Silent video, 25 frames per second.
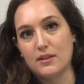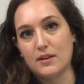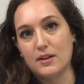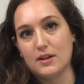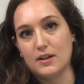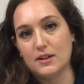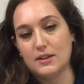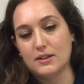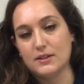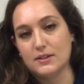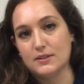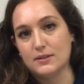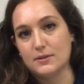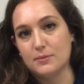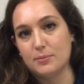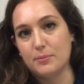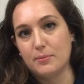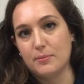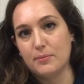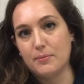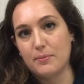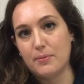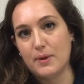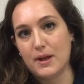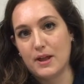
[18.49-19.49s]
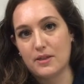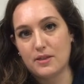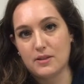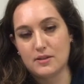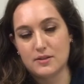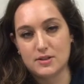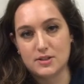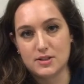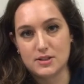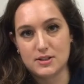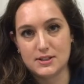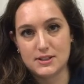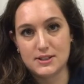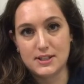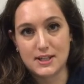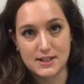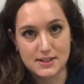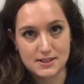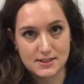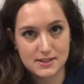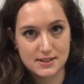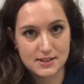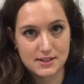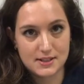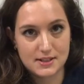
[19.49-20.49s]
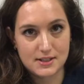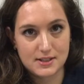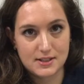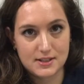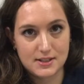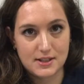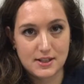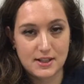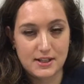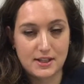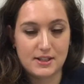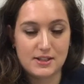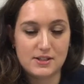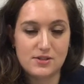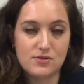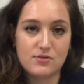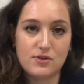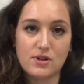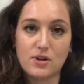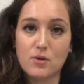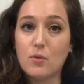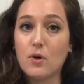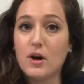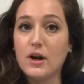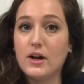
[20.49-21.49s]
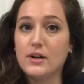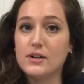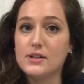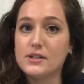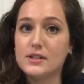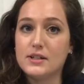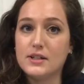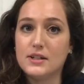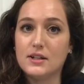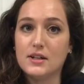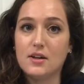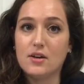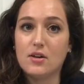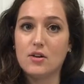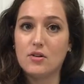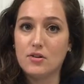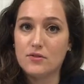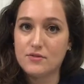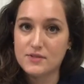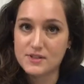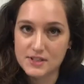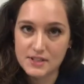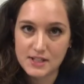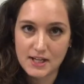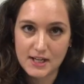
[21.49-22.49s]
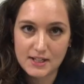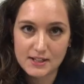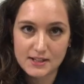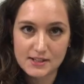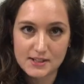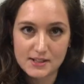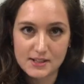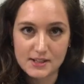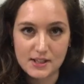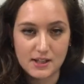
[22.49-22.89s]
pathogen tests that is required in a lot of states,